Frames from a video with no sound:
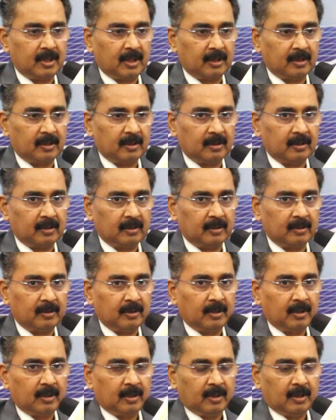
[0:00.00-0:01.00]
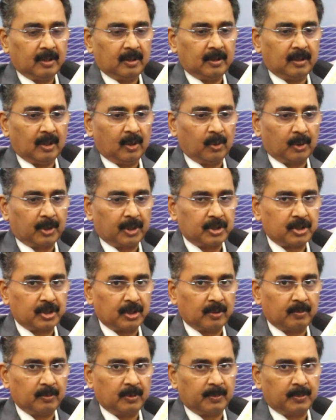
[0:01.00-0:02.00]
and the
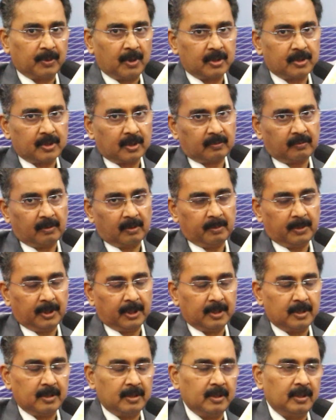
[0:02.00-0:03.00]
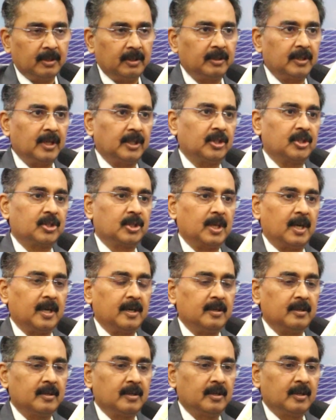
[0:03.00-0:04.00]
location of the project will be in
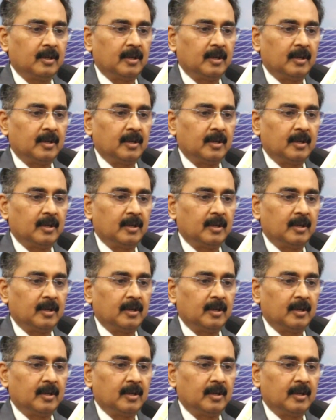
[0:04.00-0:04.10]
Rajasthan.